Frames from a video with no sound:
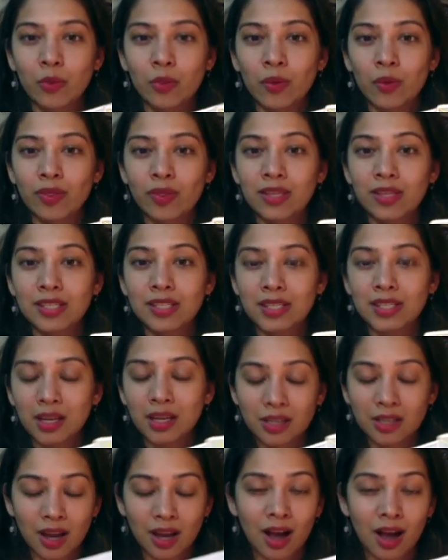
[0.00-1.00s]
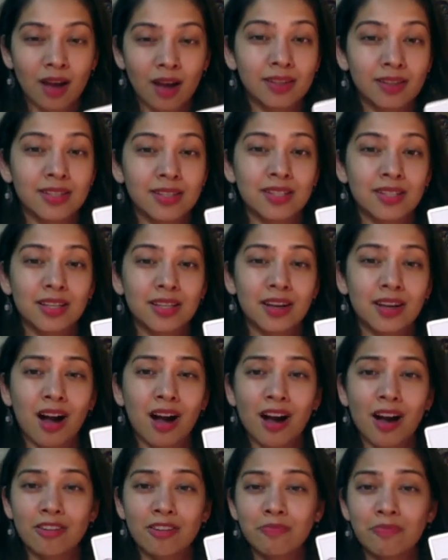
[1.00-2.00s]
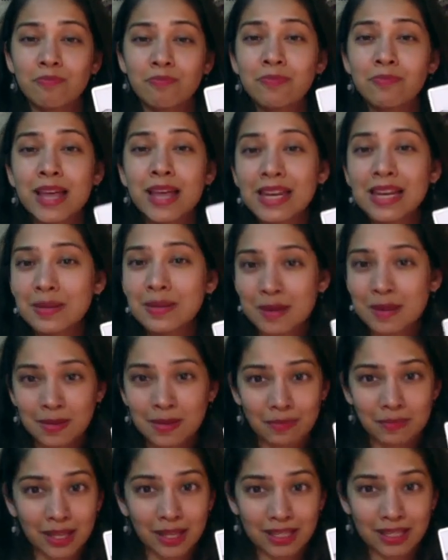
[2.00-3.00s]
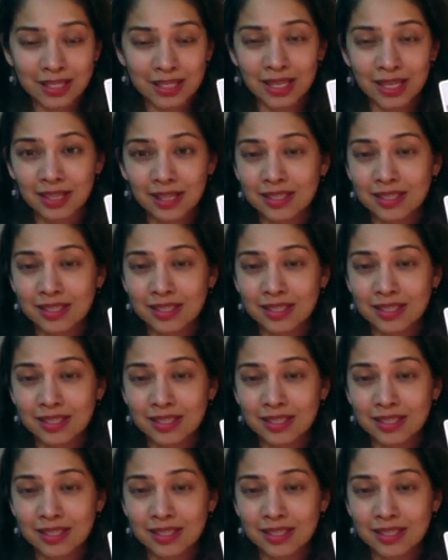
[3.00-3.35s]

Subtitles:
With the Sun card, this is the card of many, many blessings.